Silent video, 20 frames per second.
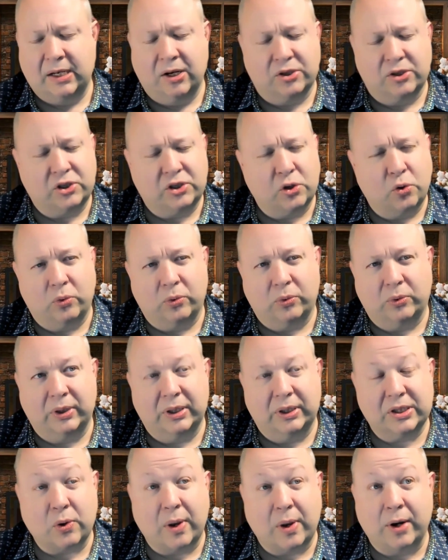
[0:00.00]
So
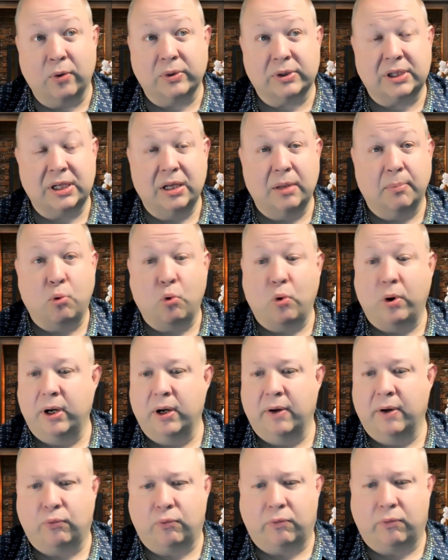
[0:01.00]
I don't see the point
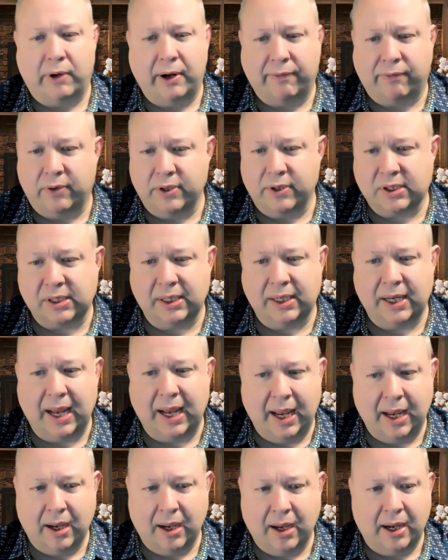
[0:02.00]
of referencing
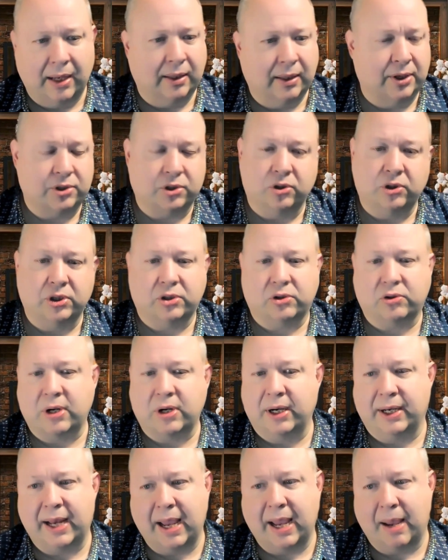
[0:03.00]
AI unless you're just
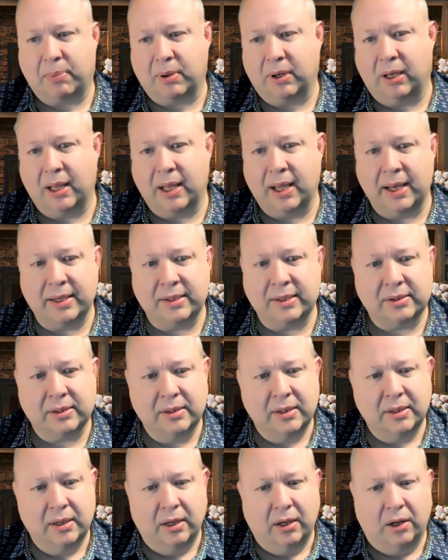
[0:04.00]
trying to capitalize
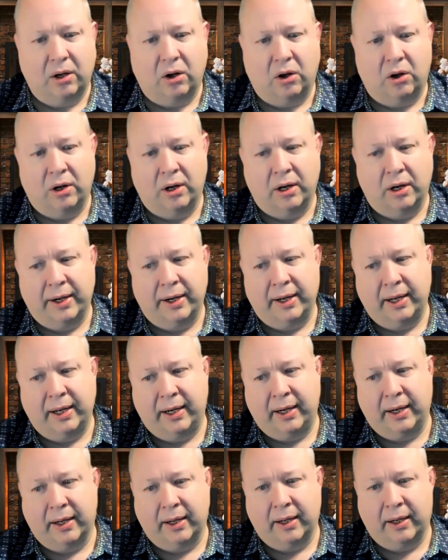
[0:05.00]
on
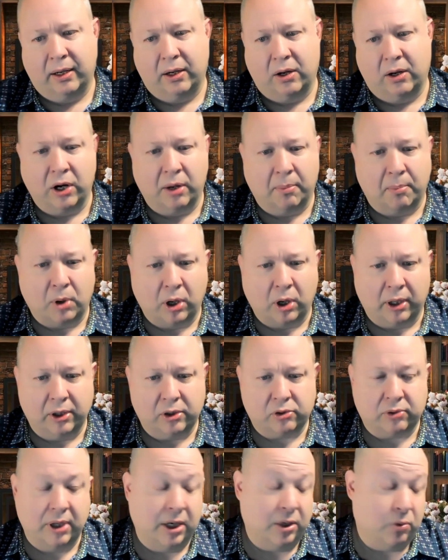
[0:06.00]
a market
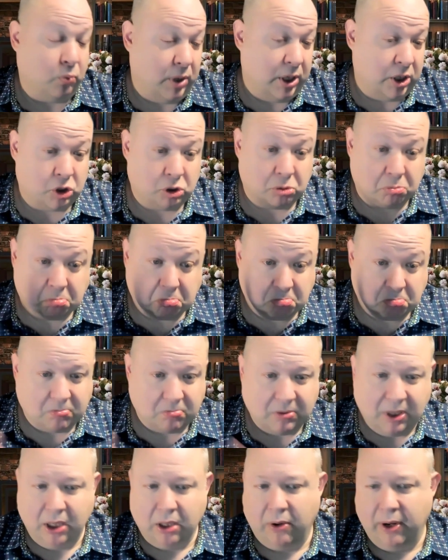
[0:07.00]
trend, which
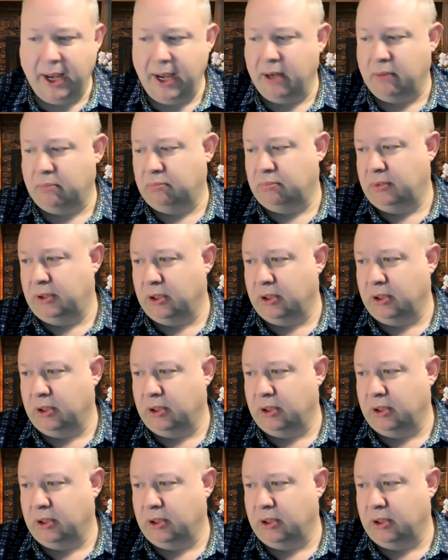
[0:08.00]
hey,